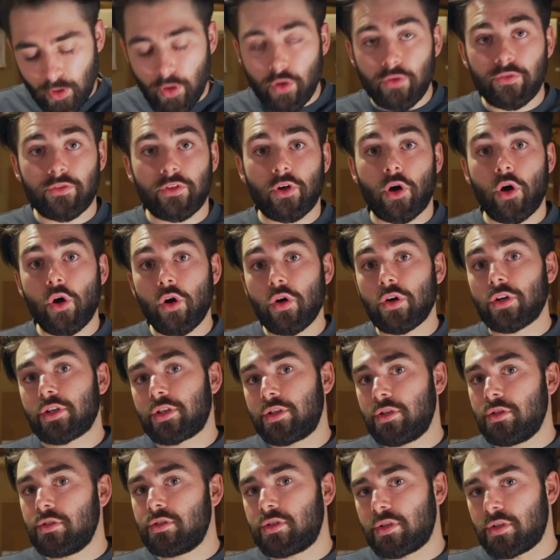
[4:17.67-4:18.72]
off the hot
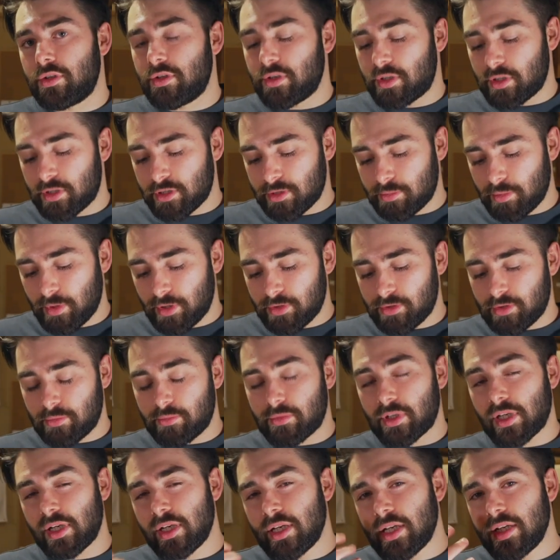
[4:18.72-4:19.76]
Kyusu you can smell some
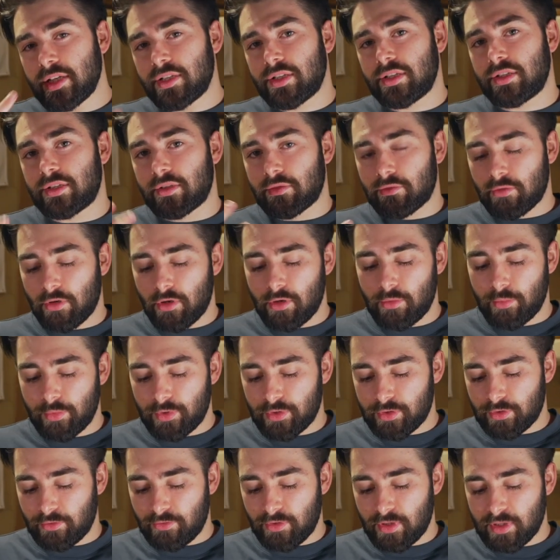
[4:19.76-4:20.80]
delicious
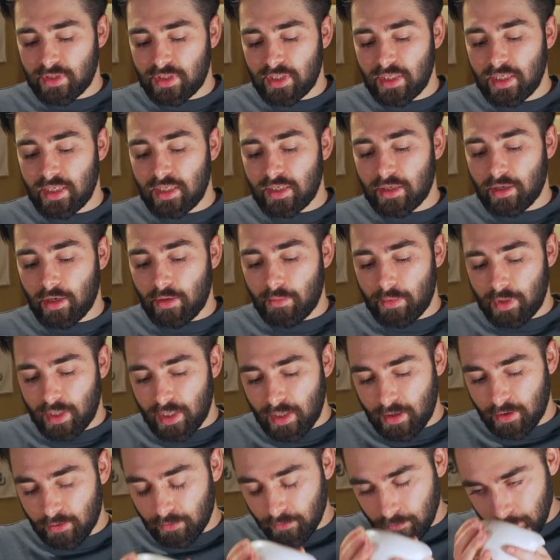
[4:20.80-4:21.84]
aromas of the tea coming
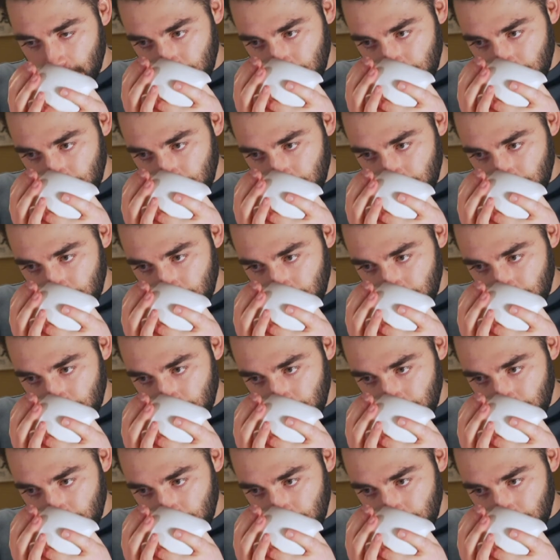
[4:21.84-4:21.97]
out.